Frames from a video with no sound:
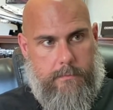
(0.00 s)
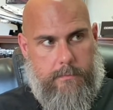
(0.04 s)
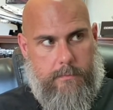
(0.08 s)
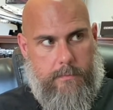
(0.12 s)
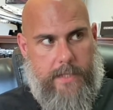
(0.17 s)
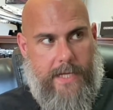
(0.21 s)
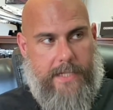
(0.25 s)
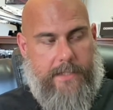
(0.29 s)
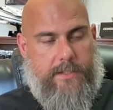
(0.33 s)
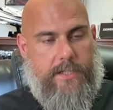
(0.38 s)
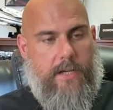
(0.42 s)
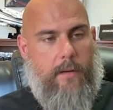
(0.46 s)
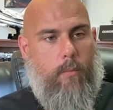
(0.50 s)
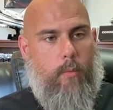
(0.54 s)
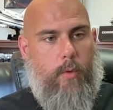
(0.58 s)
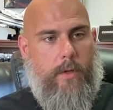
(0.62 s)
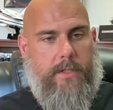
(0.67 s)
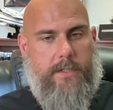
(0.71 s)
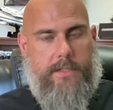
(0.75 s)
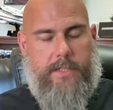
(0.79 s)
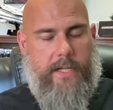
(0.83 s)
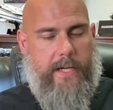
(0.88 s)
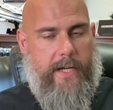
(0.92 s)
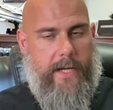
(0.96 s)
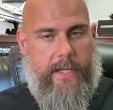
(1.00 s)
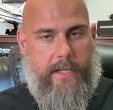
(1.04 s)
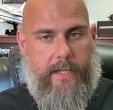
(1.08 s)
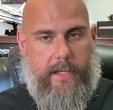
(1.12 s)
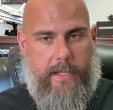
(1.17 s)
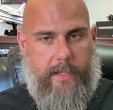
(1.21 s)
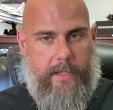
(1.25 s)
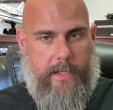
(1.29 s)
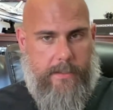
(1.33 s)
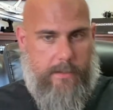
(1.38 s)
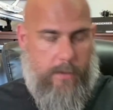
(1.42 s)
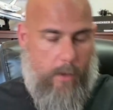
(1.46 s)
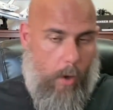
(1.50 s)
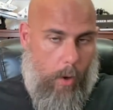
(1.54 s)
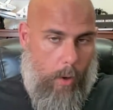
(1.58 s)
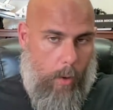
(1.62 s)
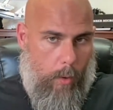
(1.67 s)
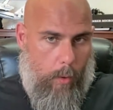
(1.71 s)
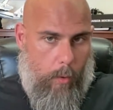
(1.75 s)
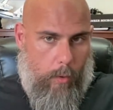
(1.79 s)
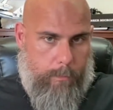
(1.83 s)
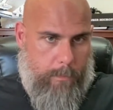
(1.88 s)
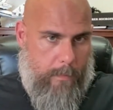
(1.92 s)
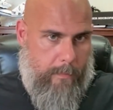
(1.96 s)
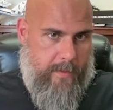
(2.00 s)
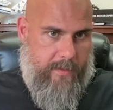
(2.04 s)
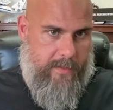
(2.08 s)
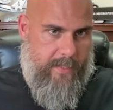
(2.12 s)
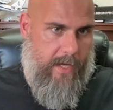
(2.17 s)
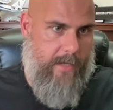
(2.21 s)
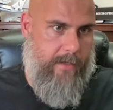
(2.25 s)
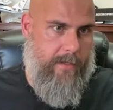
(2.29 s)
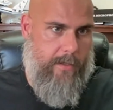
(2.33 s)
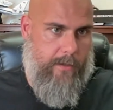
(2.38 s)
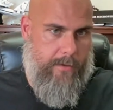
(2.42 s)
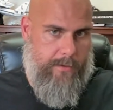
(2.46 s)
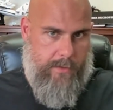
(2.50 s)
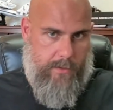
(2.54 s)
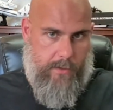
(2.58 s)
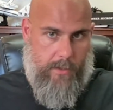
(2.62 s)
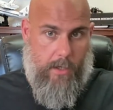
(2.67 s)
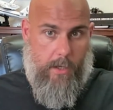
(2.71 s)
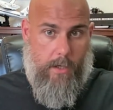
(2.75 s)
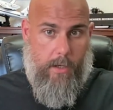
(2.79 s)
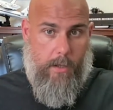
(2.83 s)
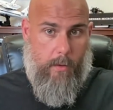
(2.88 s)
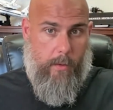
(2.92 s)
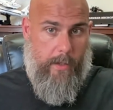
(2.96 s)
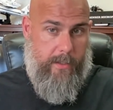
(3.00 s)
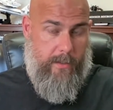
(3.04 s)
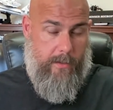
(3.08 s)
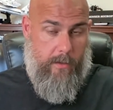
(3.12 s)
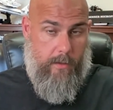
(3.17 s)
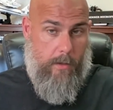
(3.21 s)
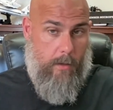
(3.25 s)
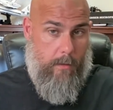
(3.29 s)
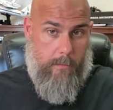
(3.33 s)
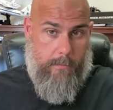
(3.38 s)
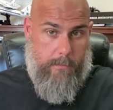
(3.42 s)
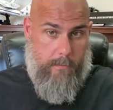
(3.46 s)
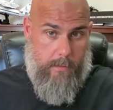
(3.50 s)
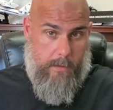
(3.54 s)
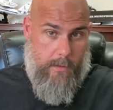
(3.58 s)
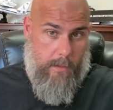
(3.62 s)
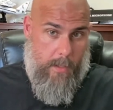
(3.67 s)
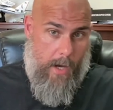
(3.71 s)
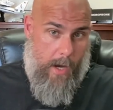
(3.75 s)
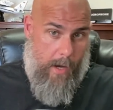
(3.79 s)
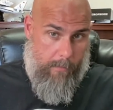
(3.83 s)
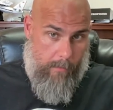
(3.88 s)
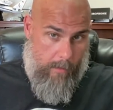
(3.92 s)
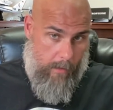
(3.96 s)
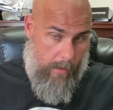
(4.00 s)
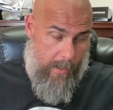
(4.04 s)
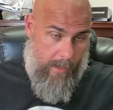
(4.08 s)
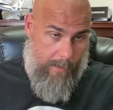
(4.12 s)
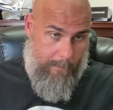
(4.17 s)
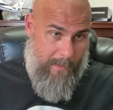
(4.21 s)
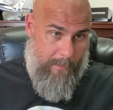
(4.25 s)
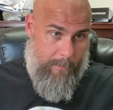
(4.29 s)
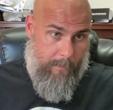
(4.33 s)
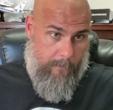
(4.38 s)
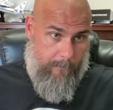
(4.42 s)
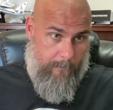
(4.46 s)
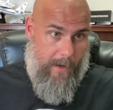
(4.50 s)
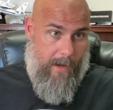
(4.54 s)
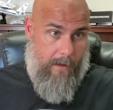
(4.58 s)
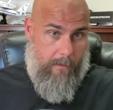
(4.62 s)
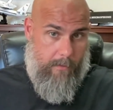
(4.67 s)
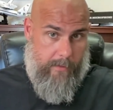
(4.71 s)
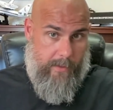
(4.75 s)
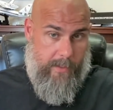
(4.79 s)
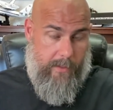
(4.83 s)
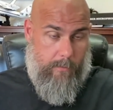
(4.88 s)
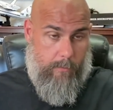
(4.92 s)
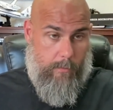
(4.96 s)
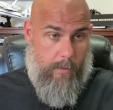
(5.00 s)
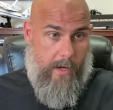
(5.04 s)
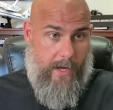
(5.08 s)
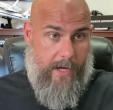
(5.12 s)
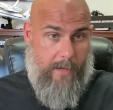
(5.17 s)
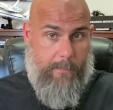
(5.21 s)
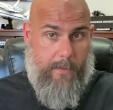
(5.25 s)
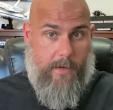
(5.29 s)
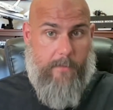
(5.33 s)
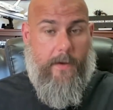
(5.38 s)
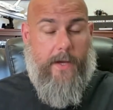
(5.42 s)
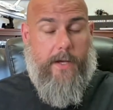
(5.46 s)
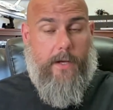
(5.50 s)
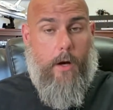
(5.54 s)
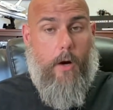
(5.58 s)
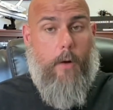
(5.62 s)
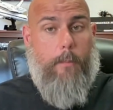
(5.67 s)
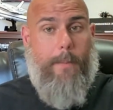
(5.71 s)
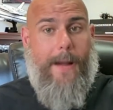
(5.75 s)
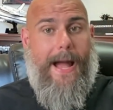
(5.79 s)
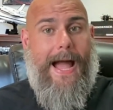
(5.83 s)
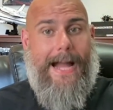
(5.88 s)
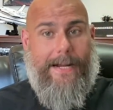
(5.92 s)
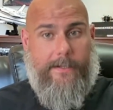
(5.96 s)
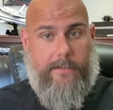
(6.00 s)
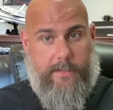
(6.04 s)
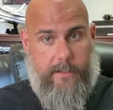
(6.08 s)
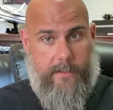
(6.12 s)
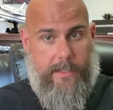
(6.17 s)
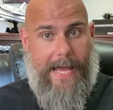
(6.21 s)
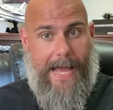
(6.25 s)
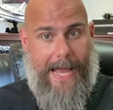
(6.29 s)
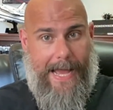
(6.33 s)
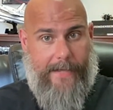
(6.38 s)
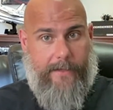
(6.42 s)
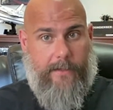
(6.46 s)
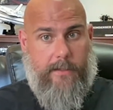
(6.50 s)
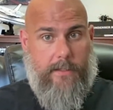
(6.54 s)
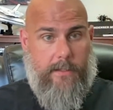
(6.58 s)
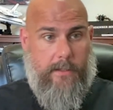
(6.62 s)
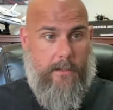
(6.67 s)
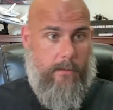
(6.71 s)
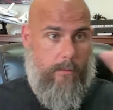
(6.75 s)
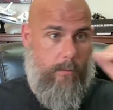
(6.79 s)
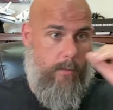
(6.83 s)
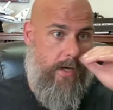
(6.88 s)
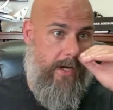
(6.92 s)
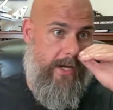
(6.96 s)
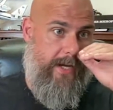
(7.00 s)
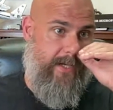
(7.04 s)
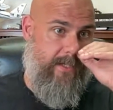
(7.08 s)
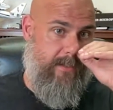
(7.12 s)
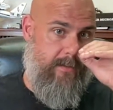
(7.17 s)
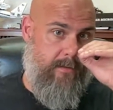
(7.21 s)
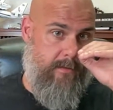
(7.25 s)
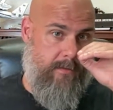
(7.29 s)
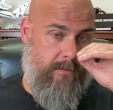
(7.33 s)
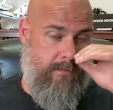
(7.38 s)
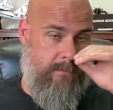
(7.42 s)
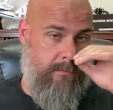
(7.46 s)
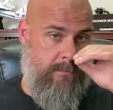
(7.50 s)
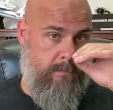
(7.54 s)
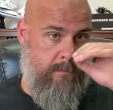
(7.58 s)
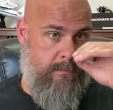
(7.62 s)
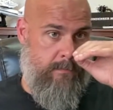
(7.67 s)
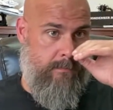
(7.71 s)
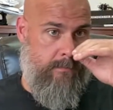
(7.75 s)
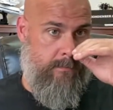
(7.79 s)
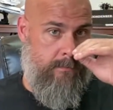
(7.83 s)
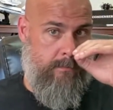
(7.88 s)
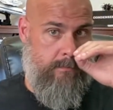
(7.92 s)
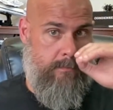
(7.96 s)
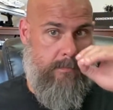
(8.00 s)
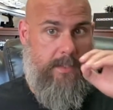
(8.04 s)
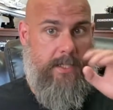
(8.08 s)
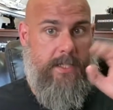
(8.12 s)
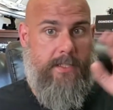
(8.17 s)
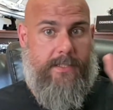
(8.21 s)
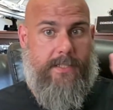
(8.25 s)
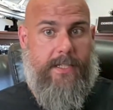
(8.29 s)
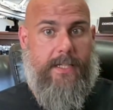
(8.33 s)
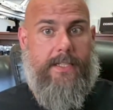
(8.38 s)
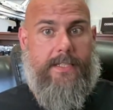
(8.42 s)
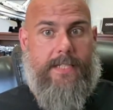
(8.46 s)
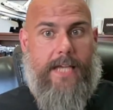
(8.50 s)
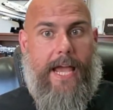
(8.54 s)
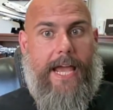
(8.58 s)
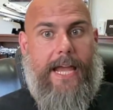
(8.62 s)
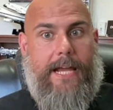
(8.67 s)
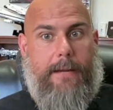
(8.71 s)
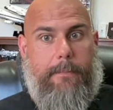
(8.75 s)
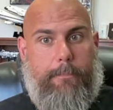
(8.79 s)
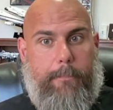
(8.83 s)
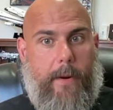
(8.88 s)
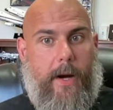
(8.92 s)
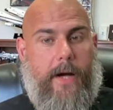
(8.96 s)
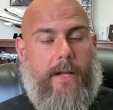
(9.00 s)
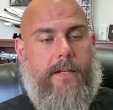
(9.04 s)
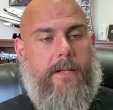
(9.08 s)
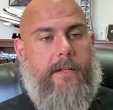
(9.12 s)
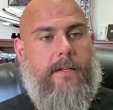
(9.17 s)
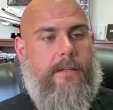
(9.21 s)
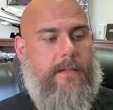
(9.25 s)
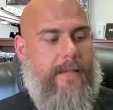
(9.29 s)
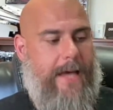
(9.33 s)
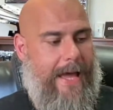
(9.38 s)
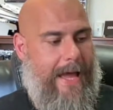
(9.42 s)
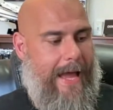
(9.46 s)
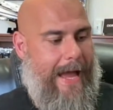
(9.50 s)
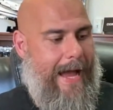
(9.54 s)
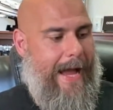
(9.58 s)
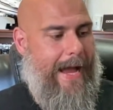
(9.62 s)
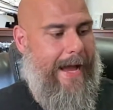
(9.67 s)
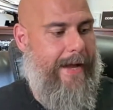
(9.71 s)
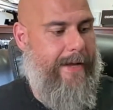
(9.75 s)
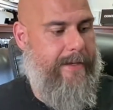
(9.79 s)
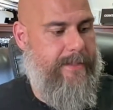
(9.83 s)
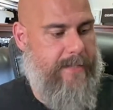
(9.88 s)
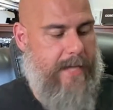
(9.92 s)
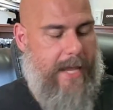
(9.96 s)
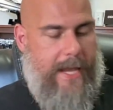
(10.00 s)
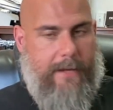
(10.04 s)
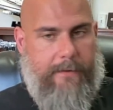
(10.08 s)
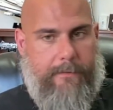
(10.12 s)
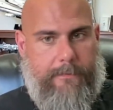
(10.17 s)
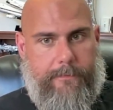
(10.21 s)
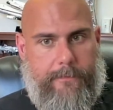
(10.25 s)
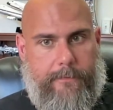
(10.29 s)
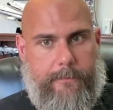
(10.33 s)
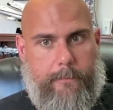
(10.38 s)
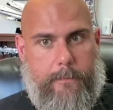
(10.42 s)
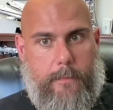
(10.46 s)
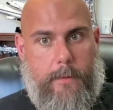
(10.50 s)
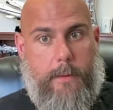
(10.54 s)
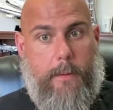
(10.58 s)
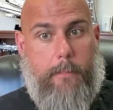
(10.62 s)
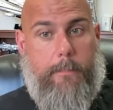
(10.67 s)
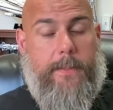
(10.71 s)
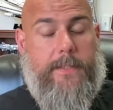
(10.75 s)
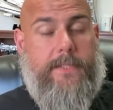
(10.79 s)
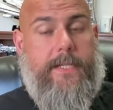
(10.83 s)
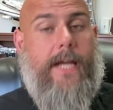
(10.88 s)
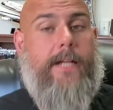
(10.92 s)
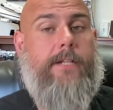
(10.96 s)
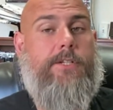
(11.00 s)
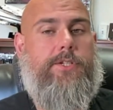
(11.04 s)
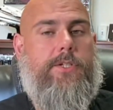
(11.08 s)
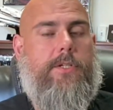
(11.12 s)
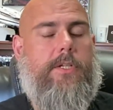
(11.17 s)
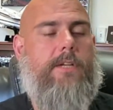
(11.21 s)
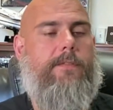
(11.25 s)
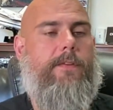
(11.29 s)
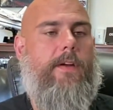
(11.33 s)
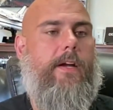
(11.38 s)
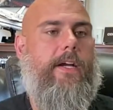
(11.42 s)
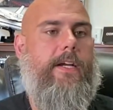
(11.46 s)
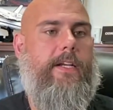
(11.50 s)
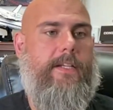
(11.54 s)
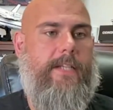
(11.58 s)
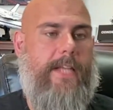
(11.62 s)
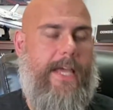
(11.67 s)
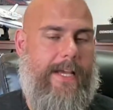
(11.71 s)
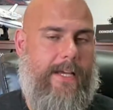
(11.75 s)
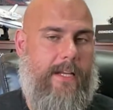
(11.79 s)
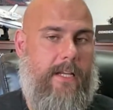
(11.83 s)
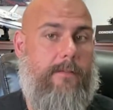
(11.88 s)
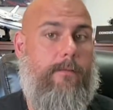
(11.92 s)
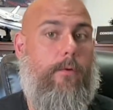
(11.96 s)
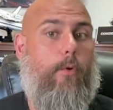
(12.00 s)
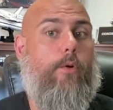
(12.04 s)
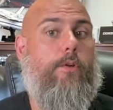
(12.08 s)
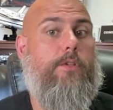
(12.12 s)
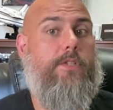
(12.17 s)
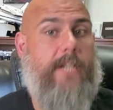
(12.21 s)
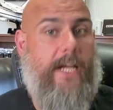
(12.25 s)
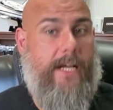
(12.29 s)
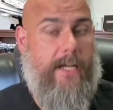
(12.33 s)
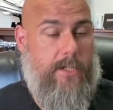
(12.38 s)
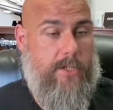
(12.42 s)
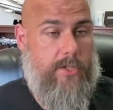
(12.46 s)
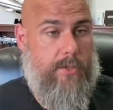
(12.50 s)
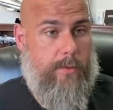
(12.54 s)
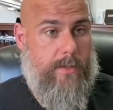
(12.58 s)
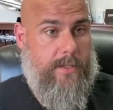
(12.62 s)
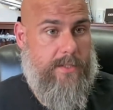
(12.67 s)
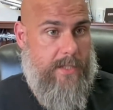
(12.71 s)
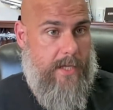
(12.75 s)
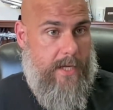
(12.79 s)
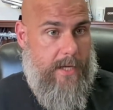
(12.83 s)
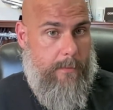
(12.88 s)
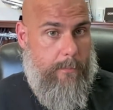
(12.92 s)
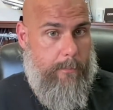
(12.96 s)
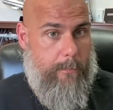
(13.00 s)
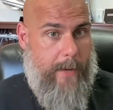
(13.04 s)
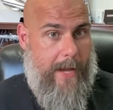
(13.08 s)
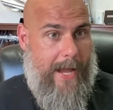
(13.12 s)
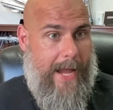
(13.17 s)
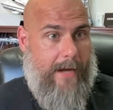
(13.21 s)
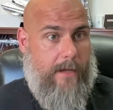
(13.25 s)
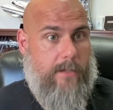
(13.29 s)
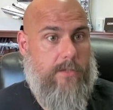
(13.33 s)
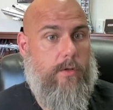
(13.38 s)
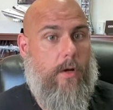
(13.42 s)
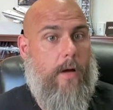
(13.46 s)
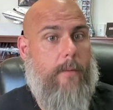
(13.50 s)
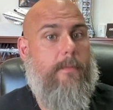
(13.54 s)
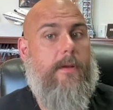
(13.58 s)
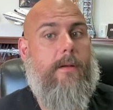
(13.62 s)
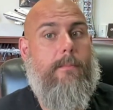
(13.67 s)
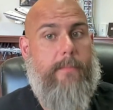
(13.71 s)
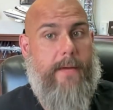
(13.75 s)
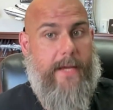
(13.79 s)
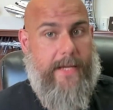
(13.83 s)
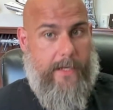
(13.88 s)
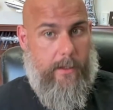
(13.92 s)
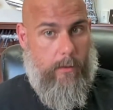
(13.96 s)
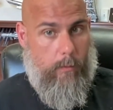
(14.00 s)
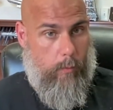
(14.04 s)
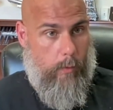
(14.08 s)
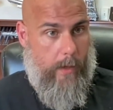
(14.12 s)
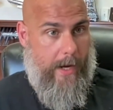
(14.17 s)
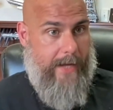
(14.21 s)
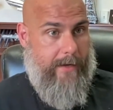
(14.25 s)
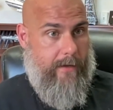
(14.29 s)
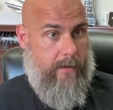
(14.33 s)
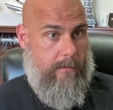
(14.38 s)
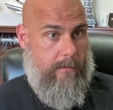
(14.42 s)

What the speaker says: that someone did that's old, maybe 10 years ago, and not a lot of people followed it, right? But if I go back to that, right, this is a button that has a potentially very negative or dangerous impact. So I'm going to make it red.